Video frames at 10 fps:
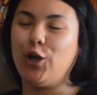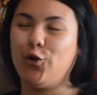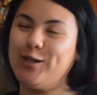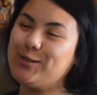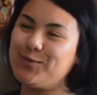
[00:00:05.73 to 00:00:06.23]

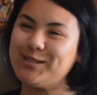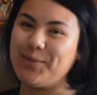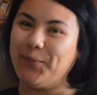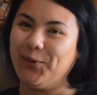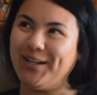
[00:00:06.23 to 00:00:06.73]
Christmas
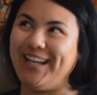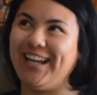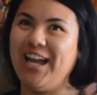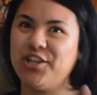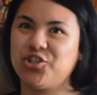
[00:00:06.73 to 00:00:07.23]

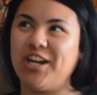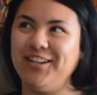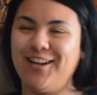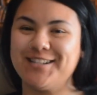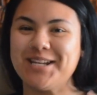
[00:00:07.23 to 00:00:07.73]
morning
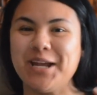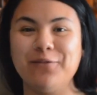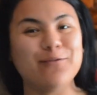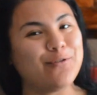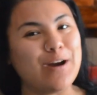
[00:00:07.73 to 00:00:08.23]
chai latte
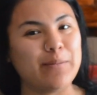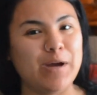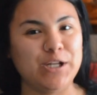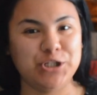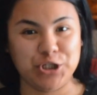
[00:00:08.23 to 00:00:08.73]
from
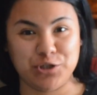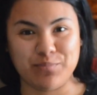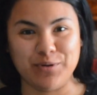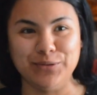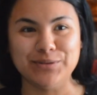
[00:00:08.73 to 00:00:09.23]
Dutch
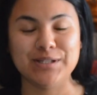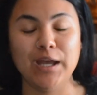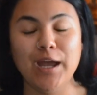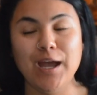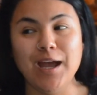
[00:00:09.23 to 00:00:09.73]
Bros.
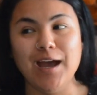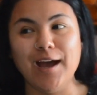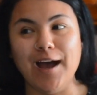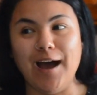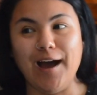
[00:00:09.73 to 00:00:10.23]

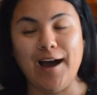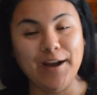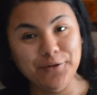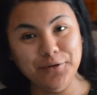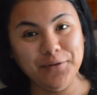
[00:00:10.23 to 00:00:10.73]

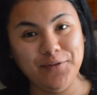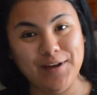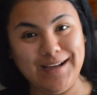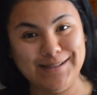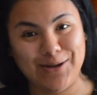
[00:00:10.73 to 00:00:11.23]
I don't know if you
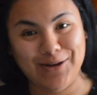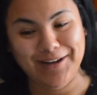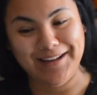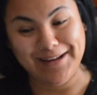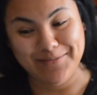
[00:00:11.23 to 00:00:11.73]
guys
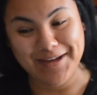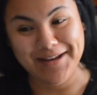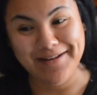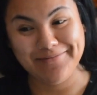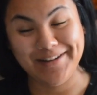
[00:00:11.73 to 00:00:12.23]
are like
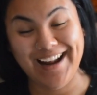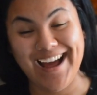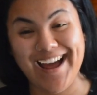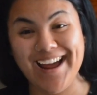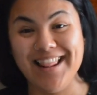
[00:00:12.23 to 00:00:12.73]
me, but
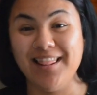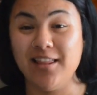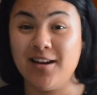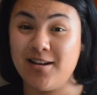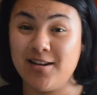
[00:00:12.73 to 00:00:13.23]
I
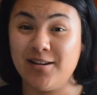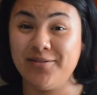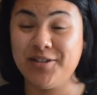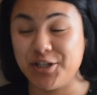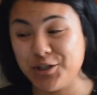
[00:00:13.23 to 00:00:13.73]

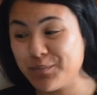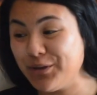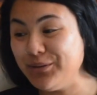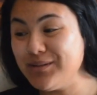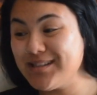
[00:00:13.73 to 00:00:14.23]
love Dutch
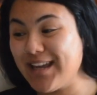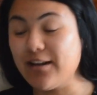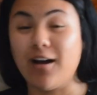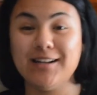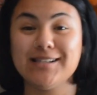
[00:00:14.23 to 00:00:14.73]
Bros, and
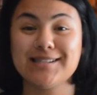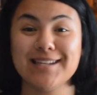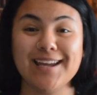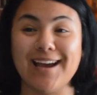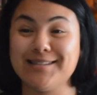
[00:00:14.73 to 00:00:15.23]

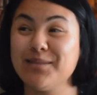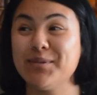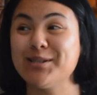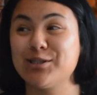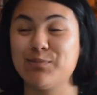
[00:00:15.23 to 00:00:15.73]
honestly, I see
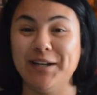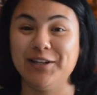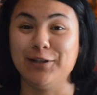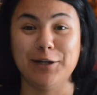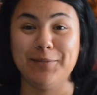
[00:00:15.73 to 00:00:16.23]
myself spending
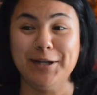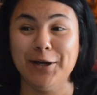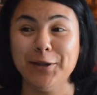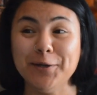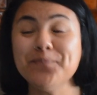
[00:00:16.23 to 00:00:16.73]
a lot of money
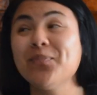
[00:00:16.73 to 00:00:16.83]
on there.